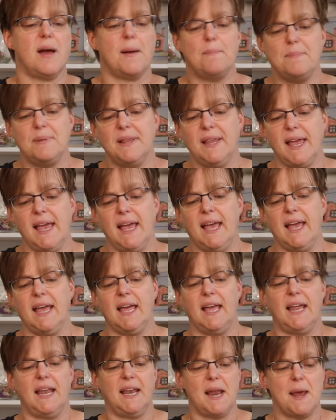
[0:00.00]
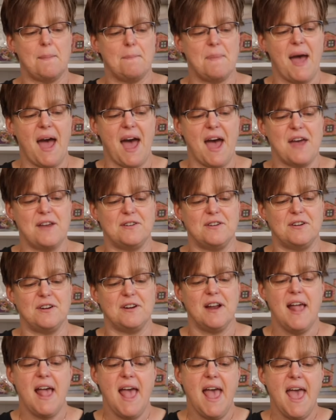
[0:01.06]
a plan, a
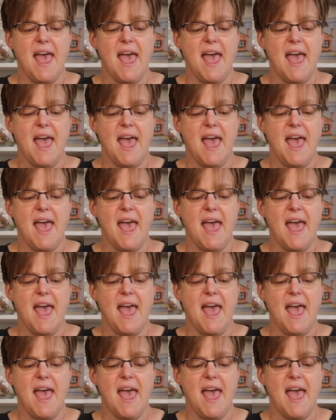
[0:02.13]
pattern.